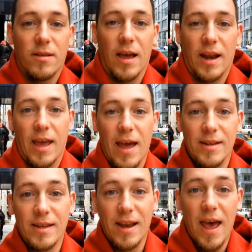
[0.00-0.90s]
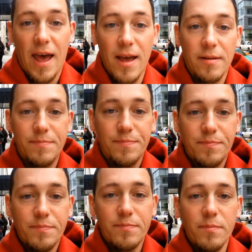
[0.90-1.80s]
that I can today
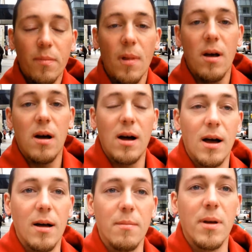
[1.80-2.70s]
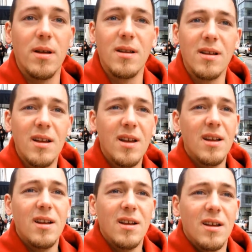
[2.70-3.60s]
um,
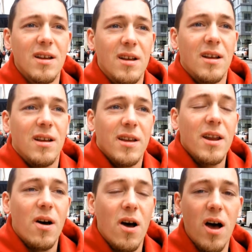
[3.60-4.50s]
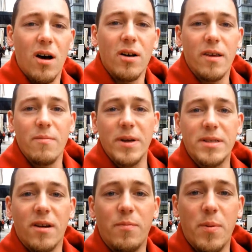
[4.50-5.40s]
you know, I'll give
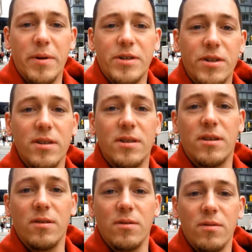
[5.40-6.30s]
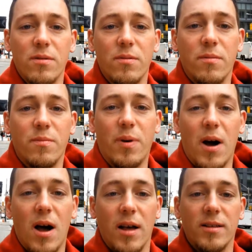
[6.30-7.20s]
myself permission to
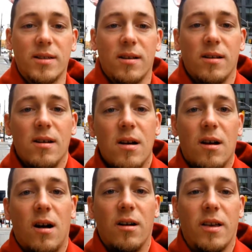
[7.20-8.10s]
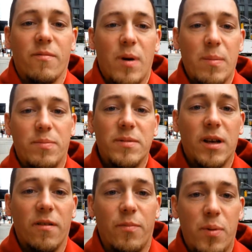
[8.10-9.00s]
pause. I'll give
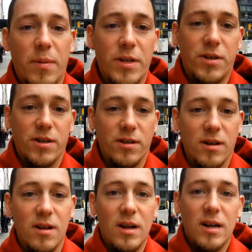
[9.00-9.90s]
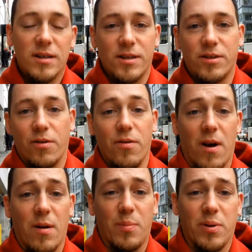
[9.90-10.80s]
myself permission to screw
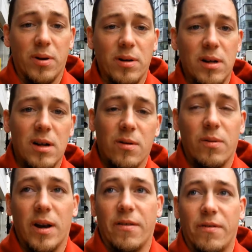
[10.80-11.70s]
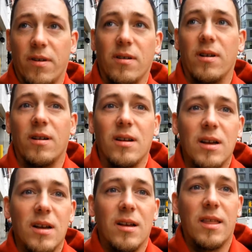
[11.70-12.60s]
up. Whatever
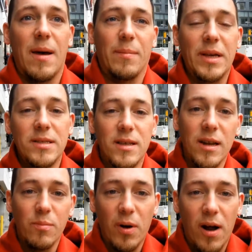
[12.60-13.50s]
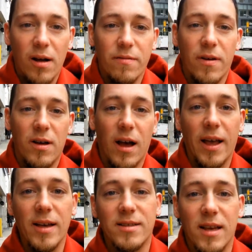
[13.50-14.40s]
that means in improv. I
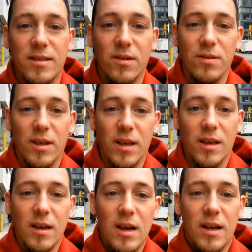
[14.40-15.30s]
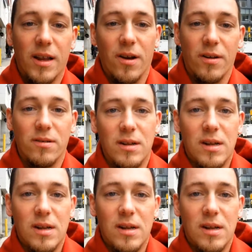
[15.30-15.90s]
guess that's only, you know,